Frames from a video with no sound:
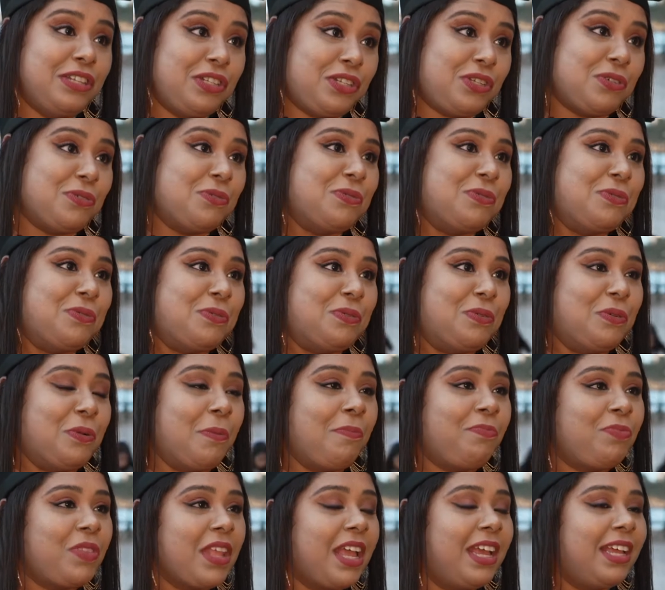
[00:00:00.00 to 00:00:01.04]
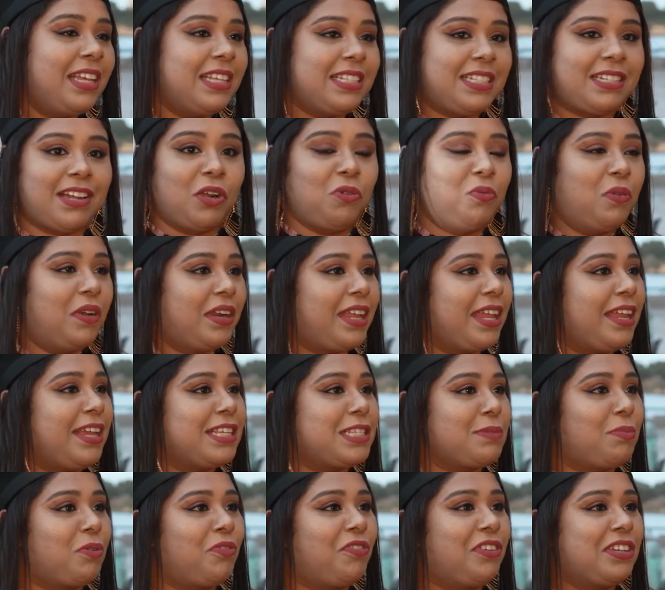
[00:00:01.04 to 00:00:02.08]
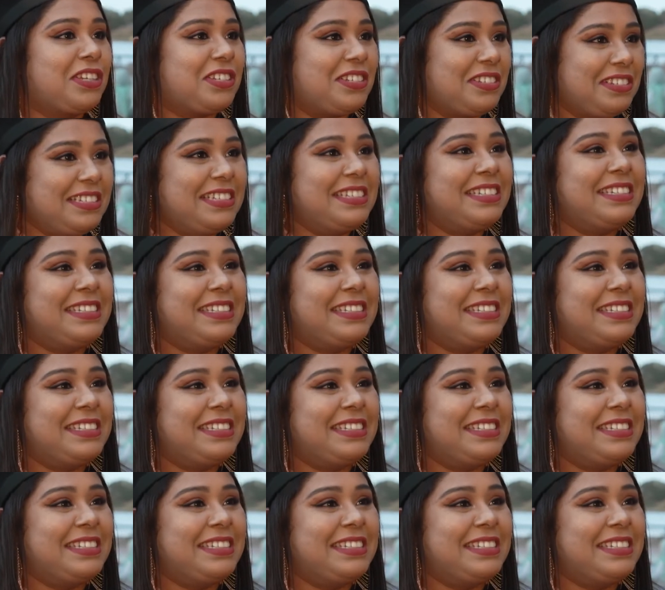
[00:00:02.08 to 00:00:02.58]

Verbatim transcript: to start working as a professional.